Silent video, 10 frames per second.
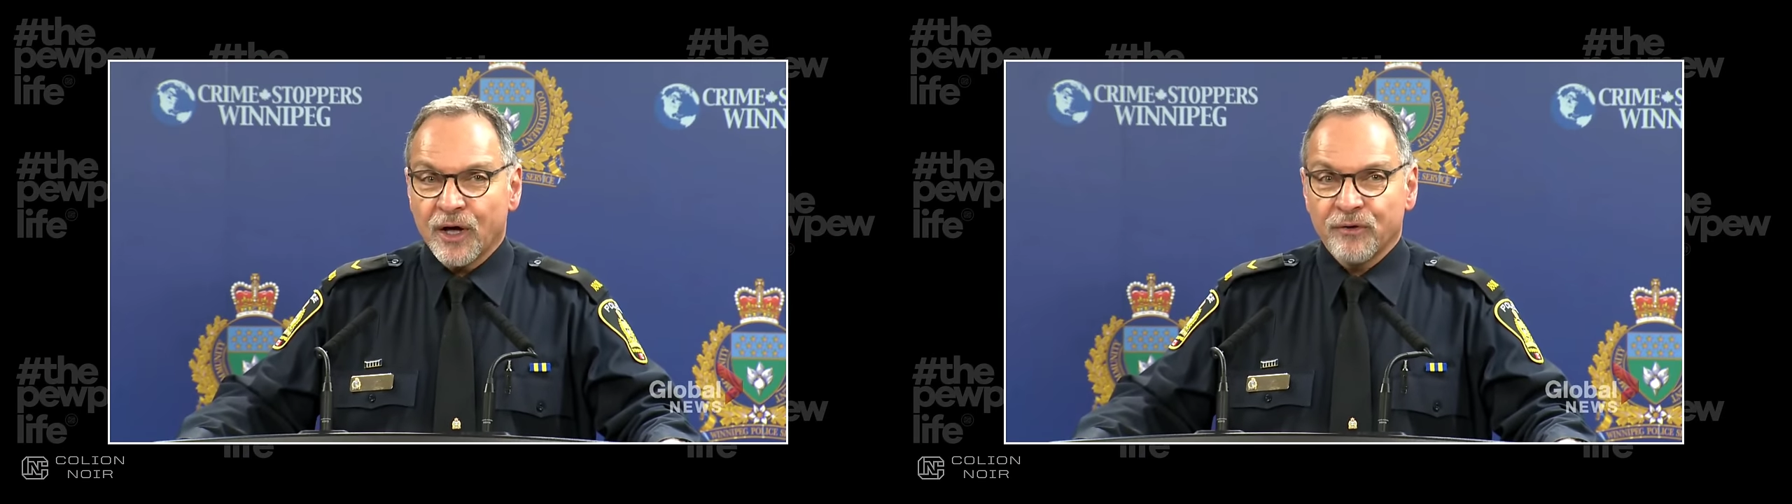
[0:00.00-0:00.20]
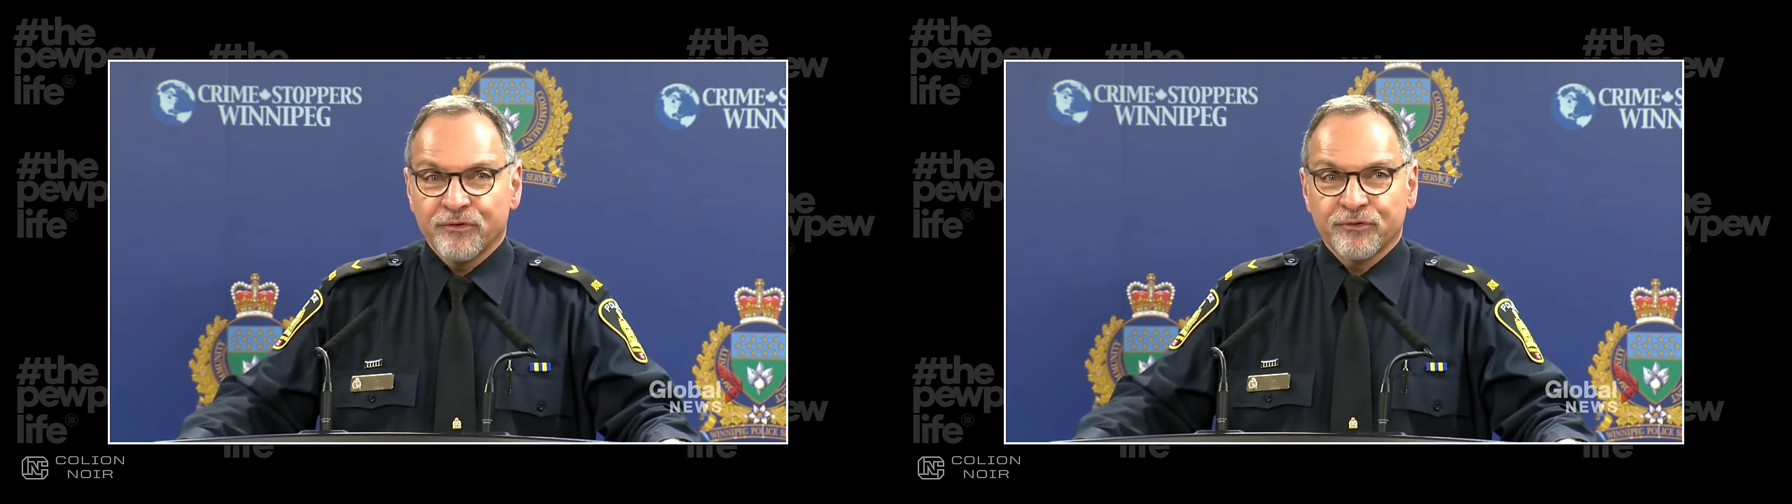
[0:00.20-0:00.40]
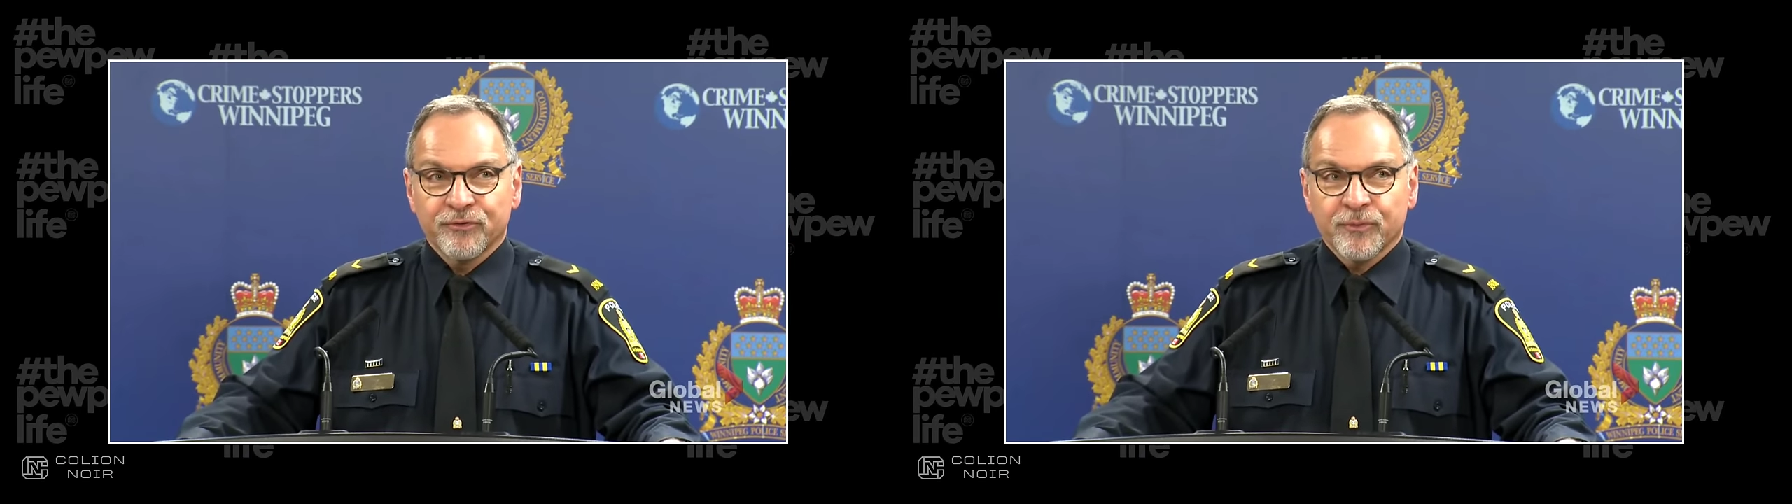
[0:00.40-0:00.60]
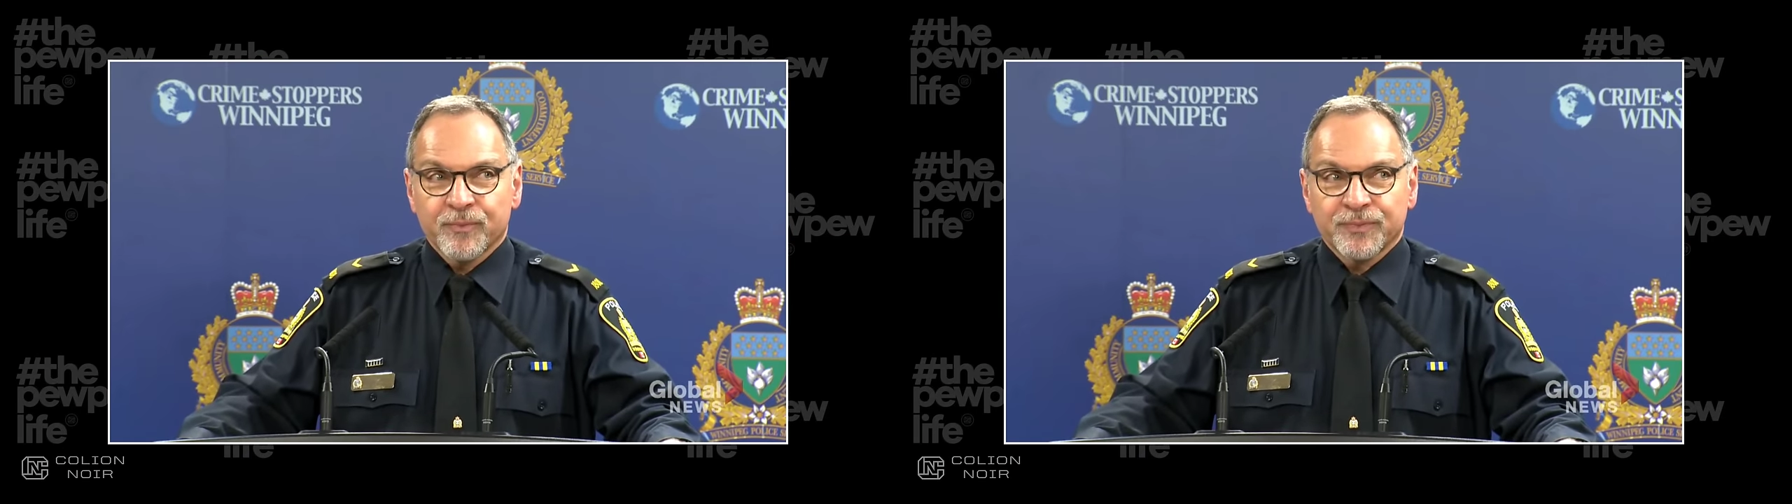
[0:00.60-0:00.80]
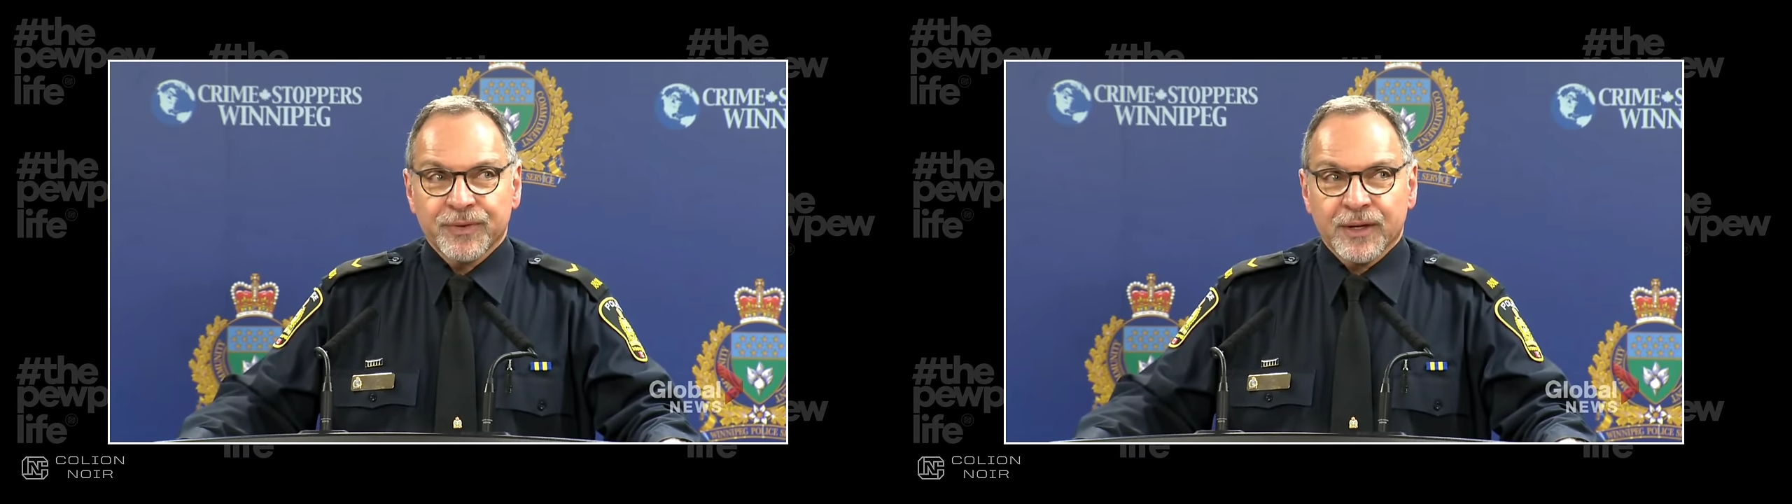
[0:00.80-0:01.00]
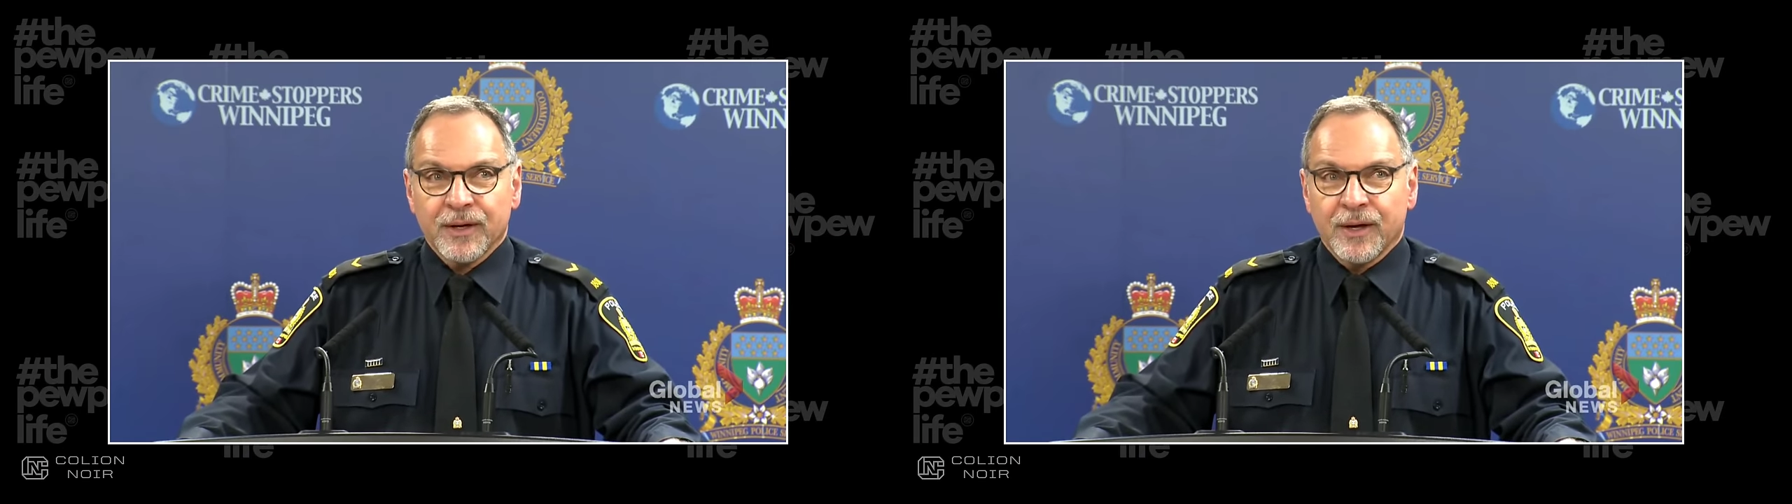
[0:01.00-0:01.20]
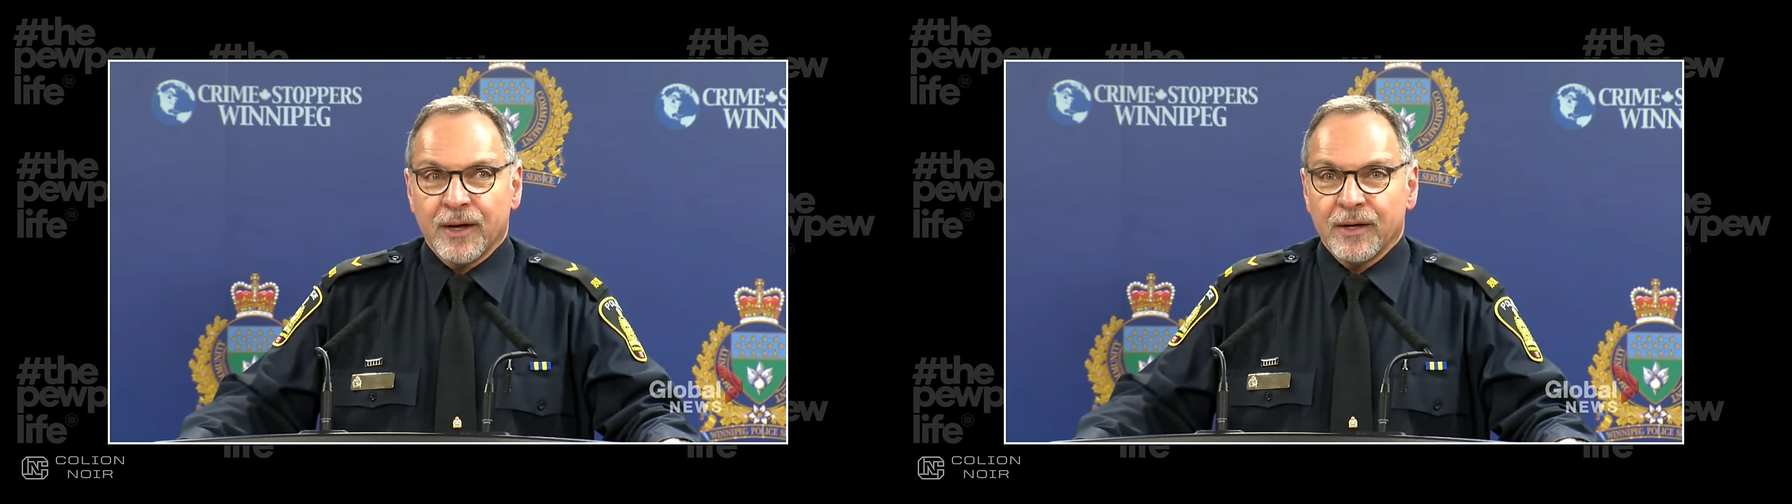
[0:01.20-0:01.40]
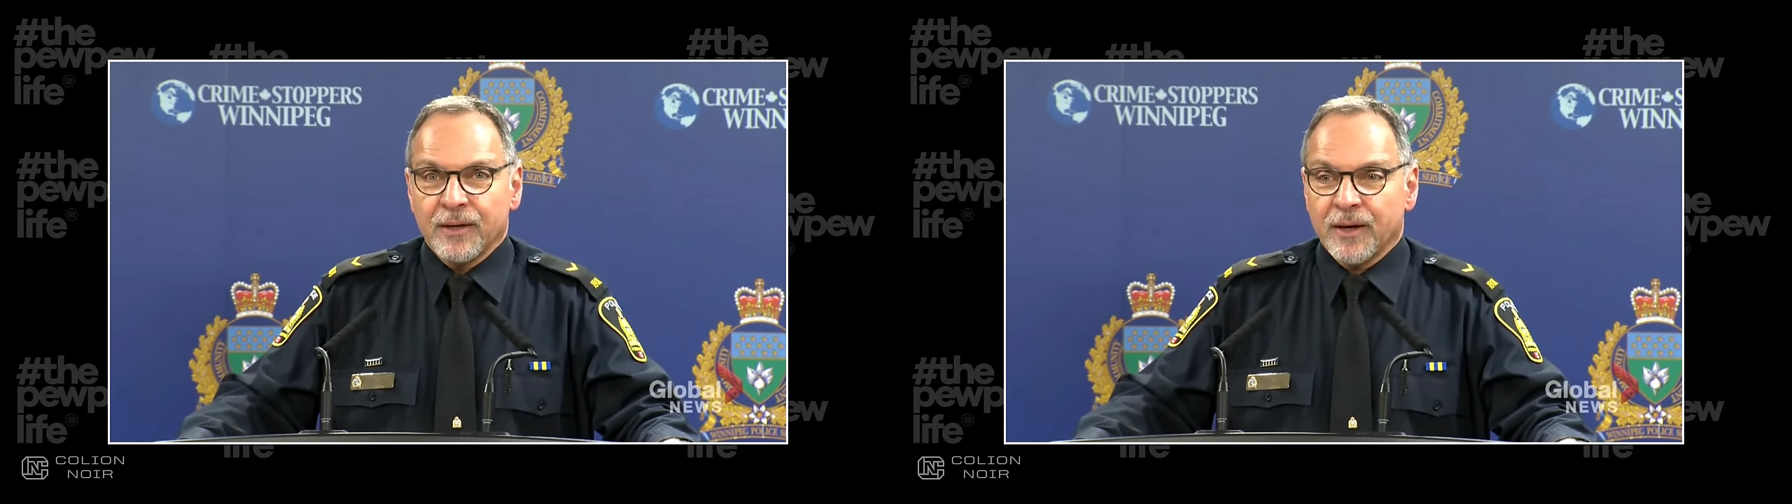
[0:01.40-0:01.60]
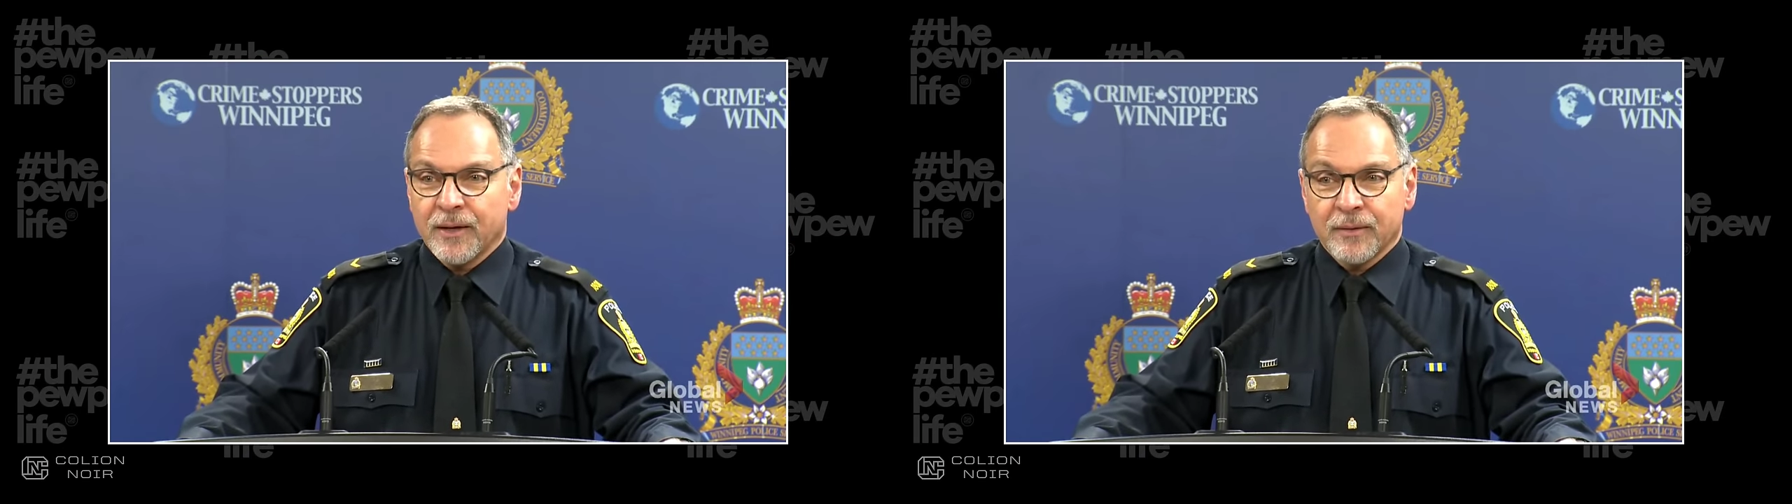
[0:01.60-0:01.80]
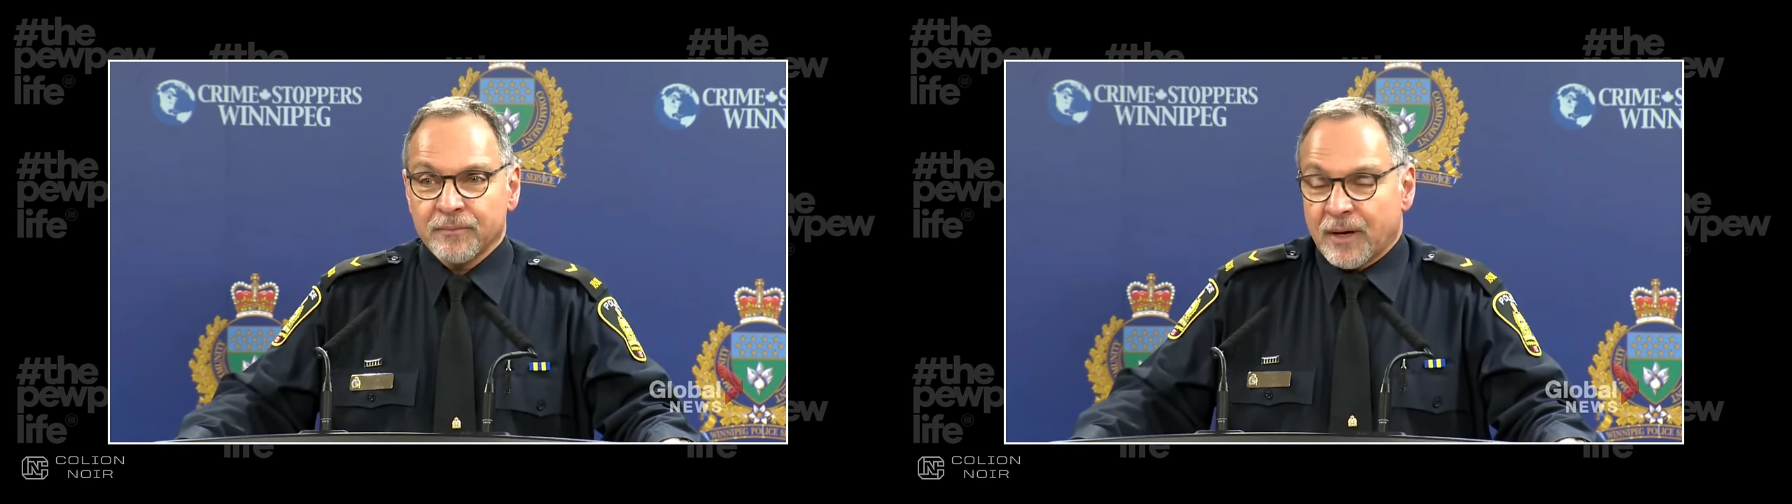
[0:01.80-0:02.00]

of and